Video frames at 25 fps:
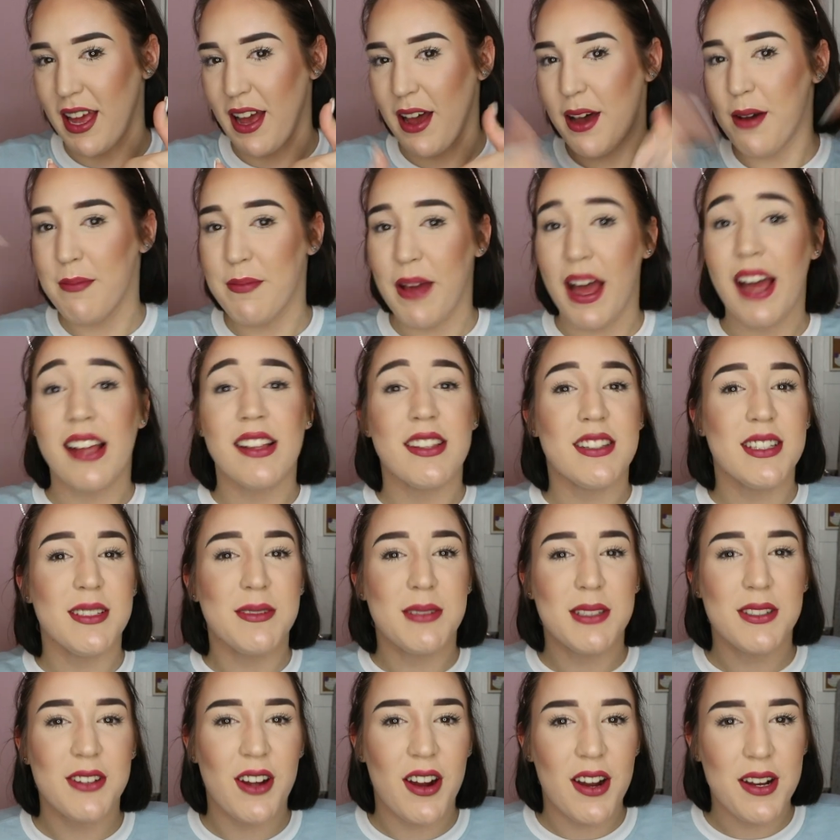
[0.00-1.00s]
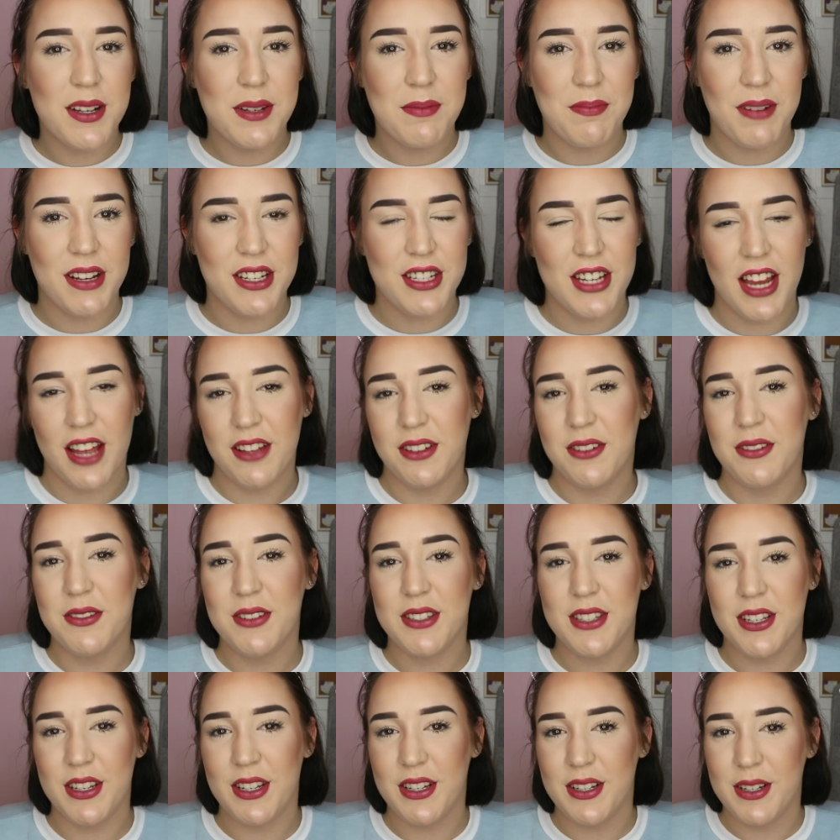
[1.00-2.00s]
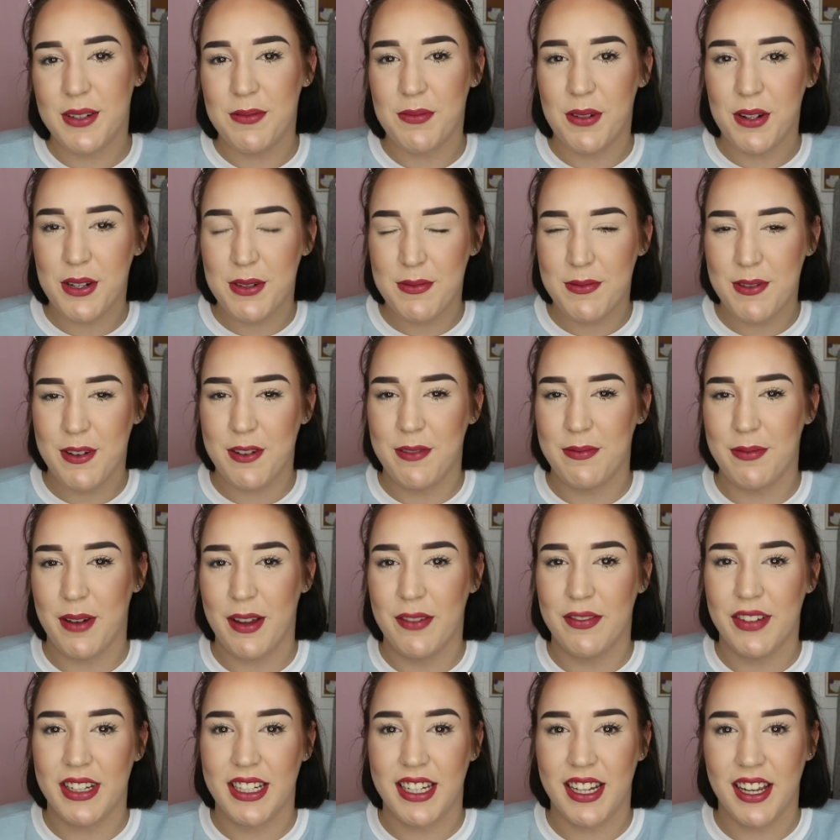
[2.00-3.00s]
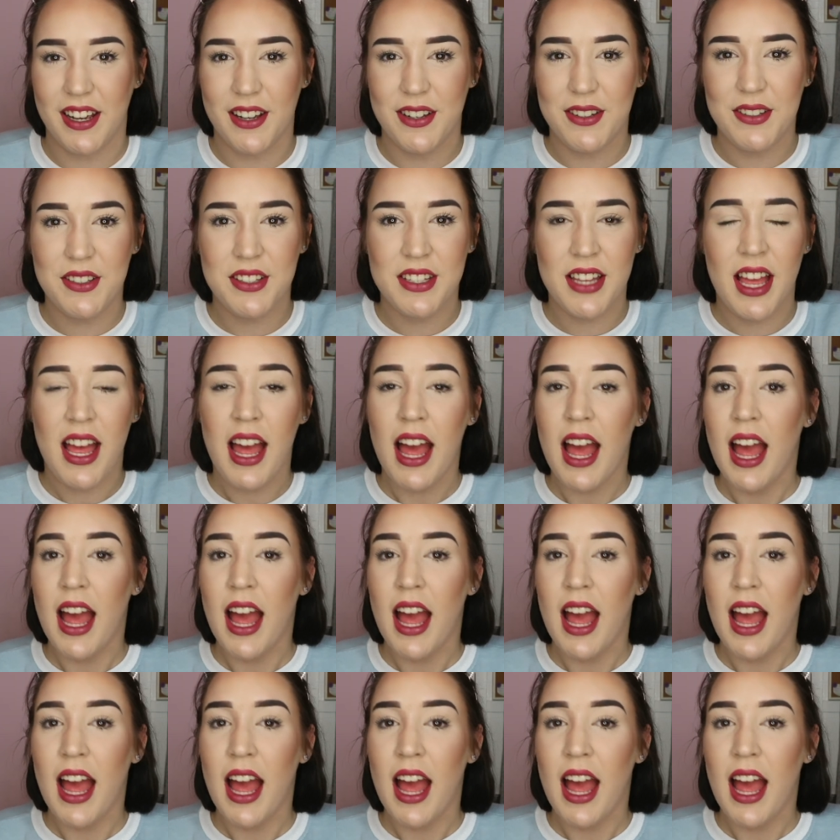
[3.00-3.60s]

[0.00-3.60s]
up and subscribe to my channel so you can watch more of my videos.